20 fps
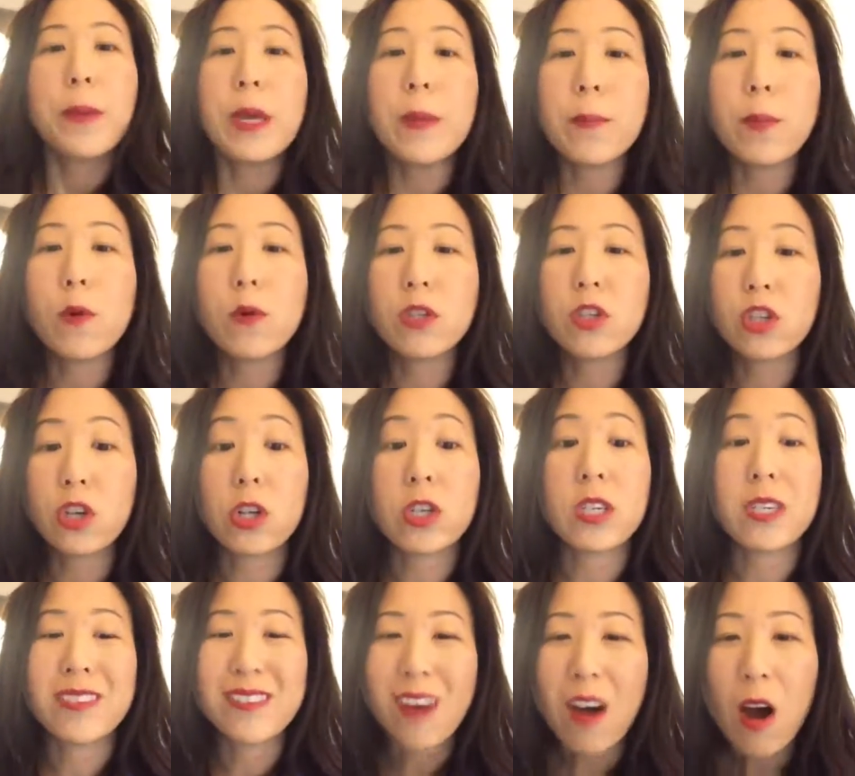people
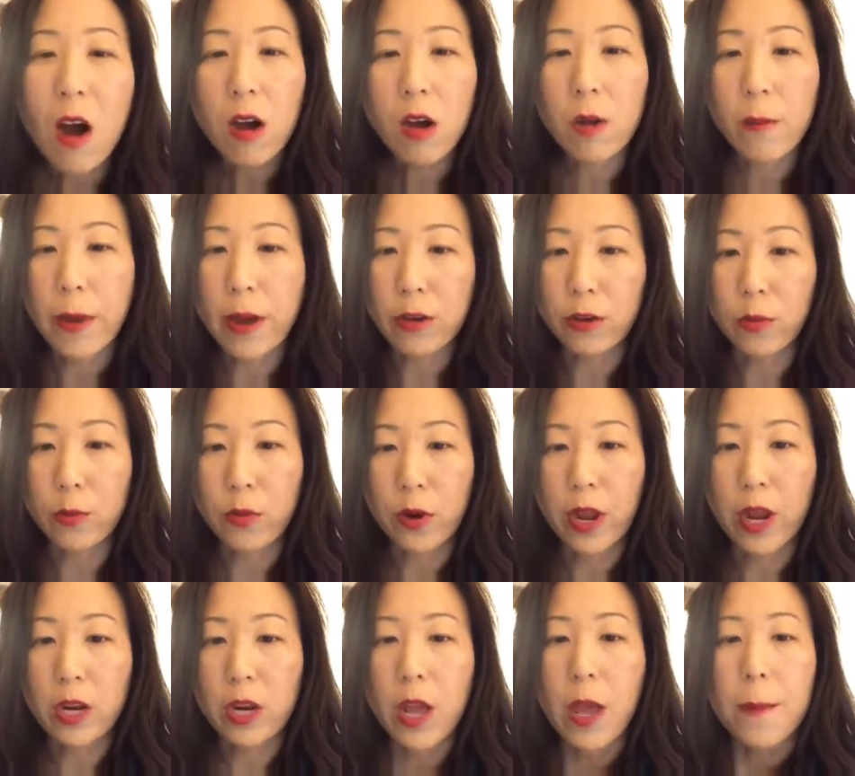start to talk about your
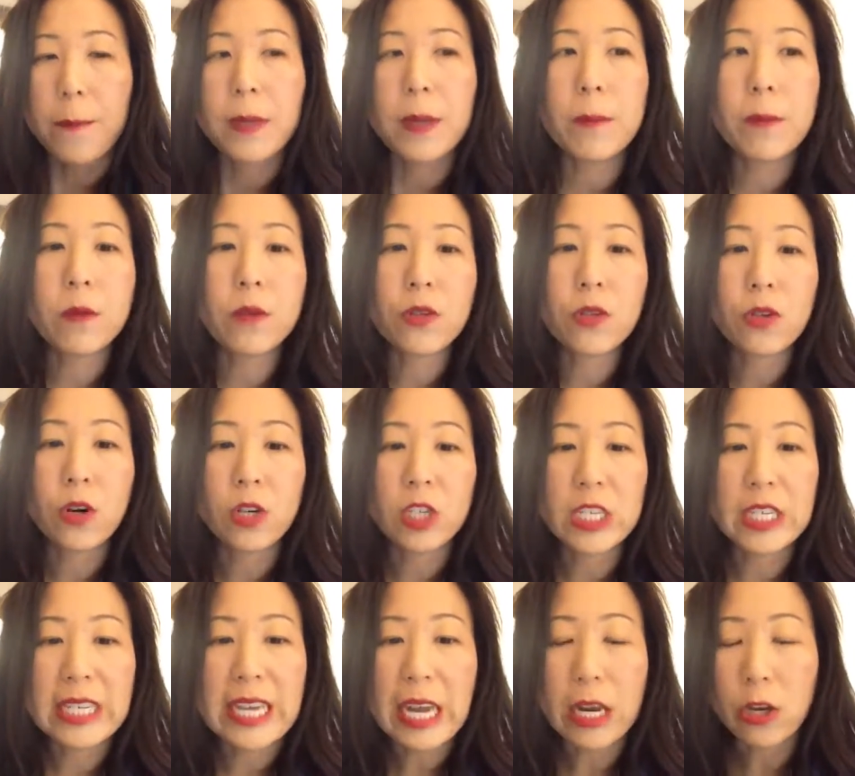brand. People
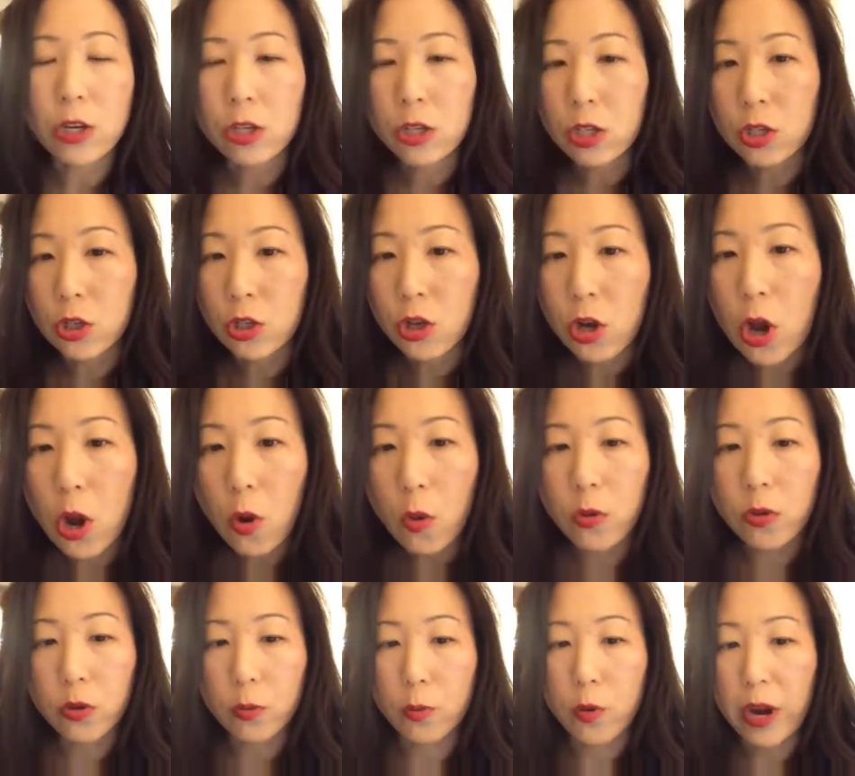start to get to
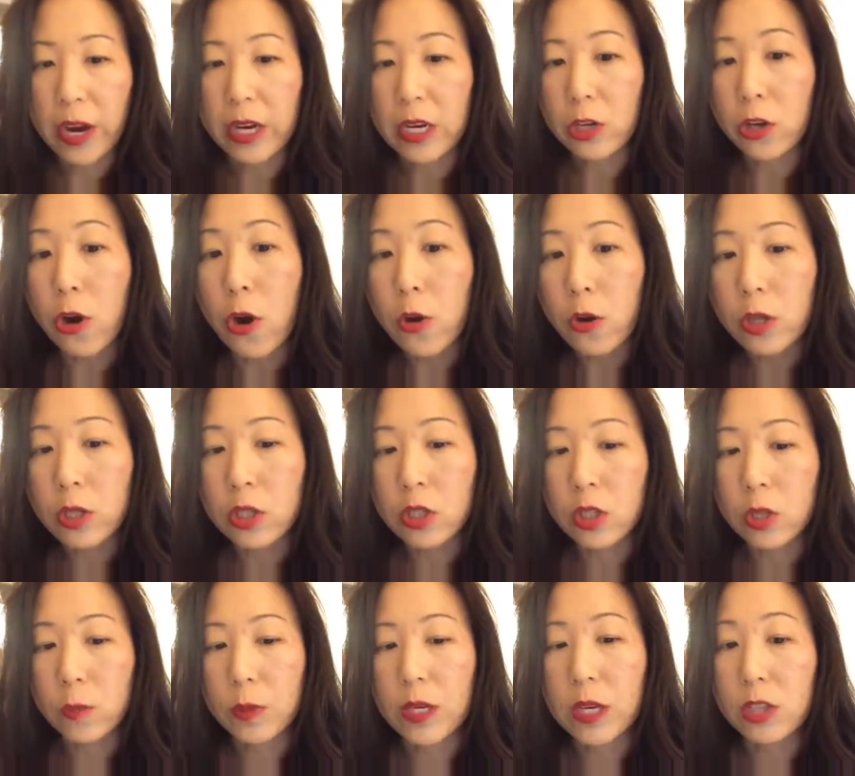know your brand and
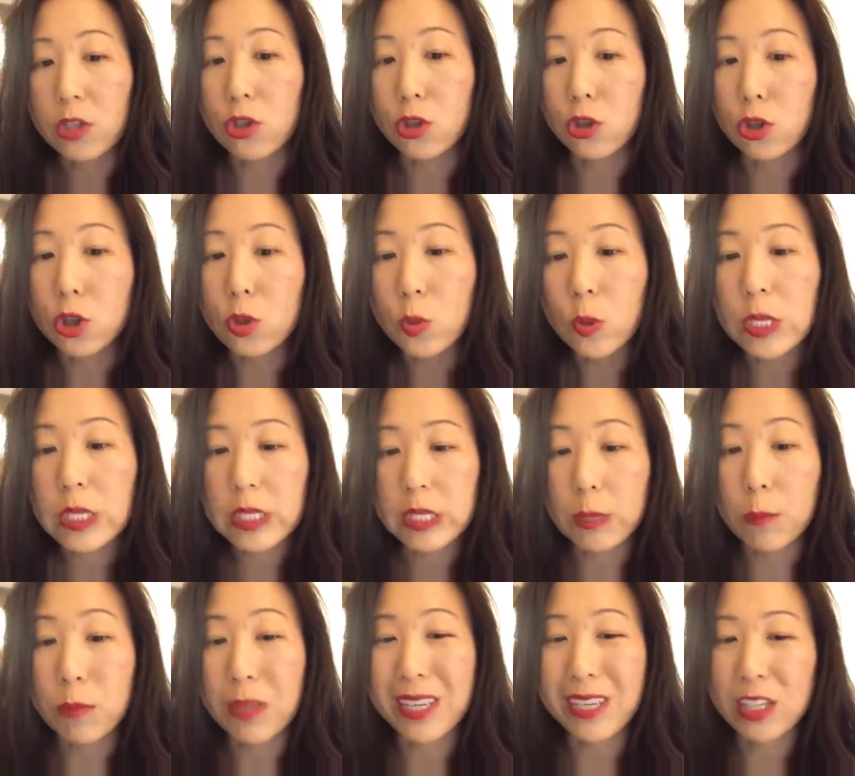notice you because you're doing
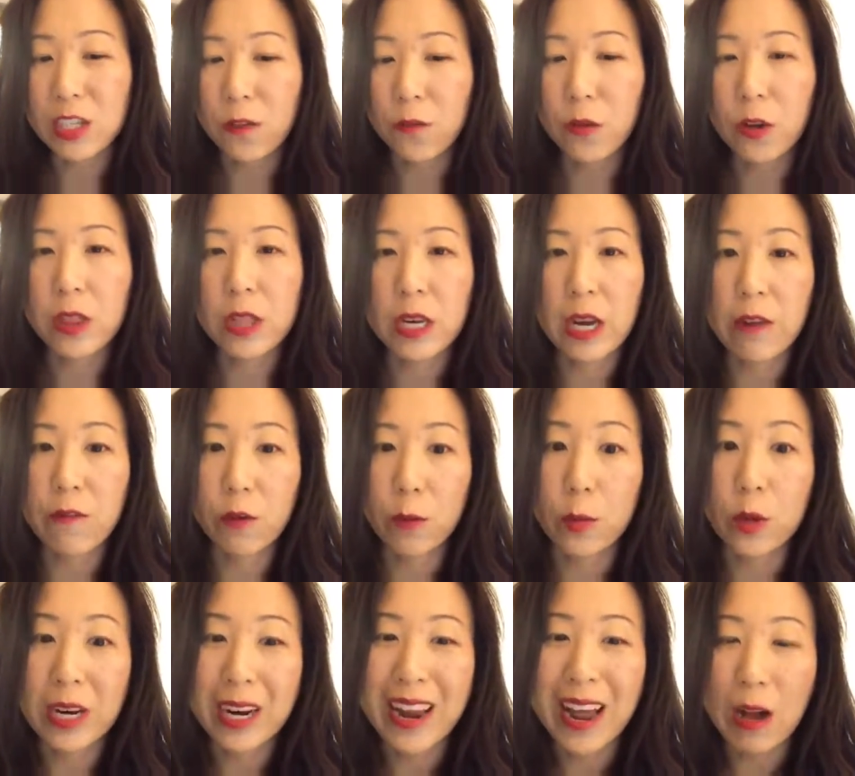something different than
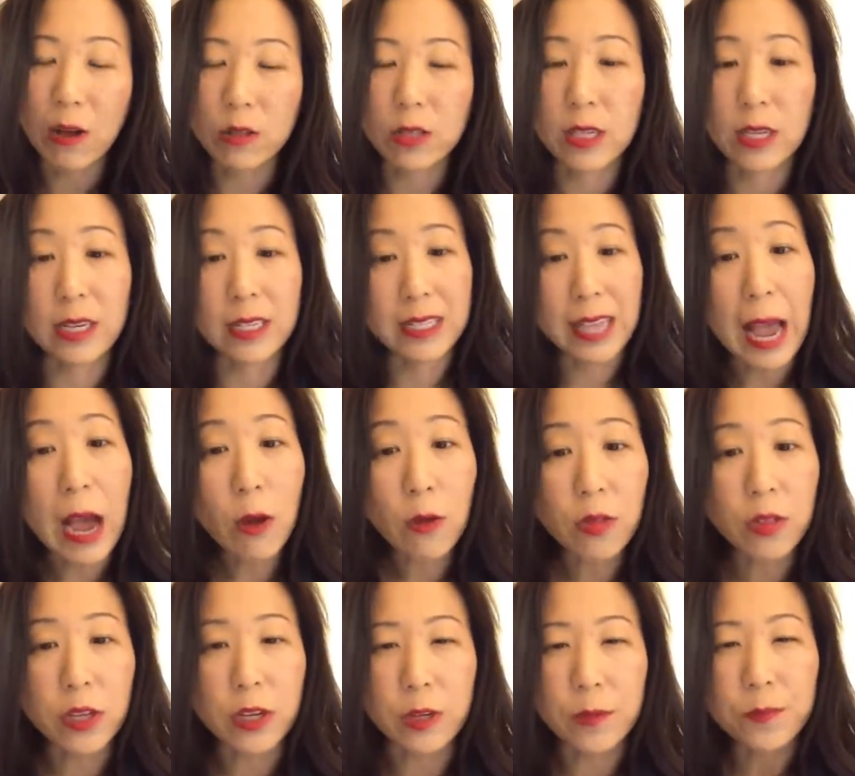everyone else that is
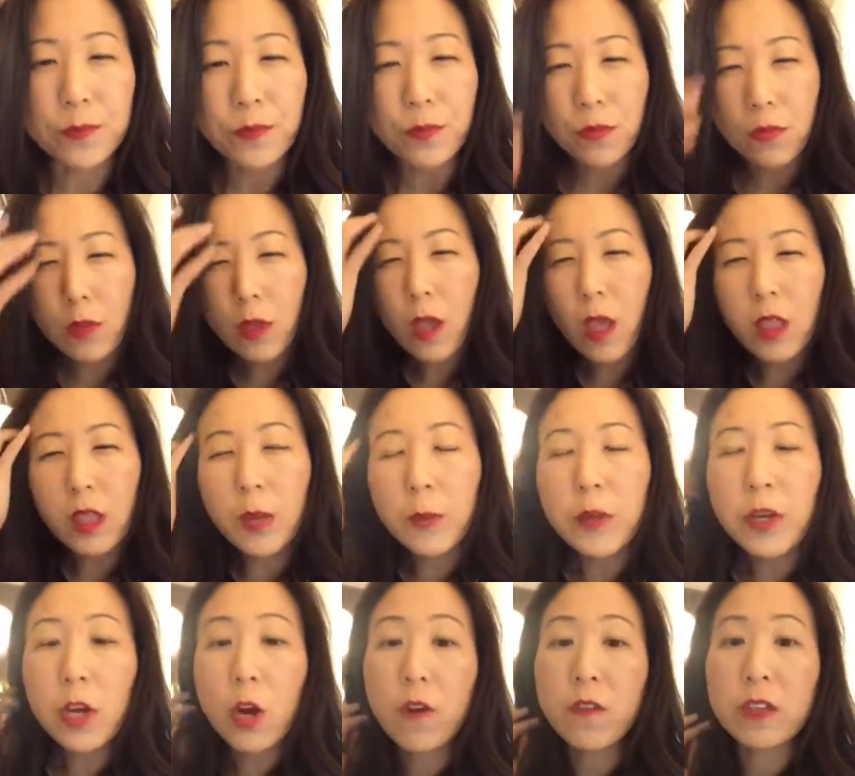out there.
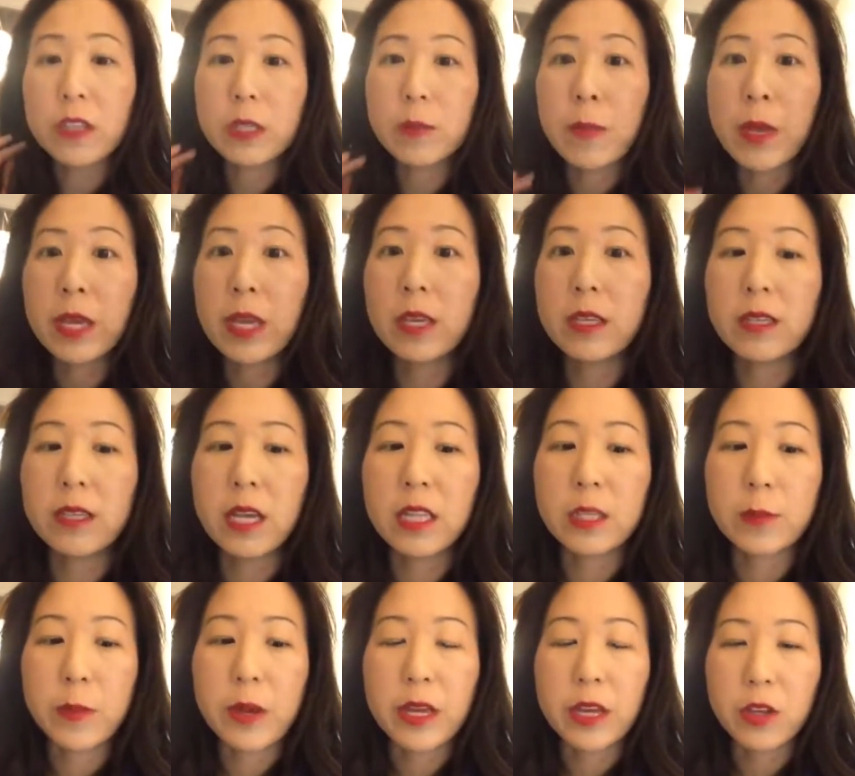Let me know if this is making
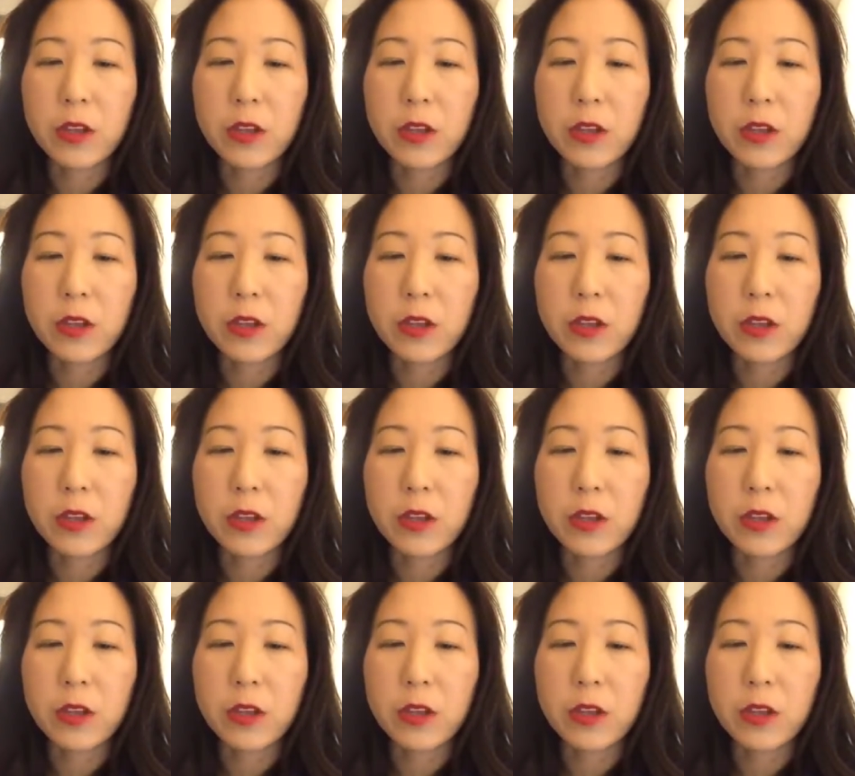sense by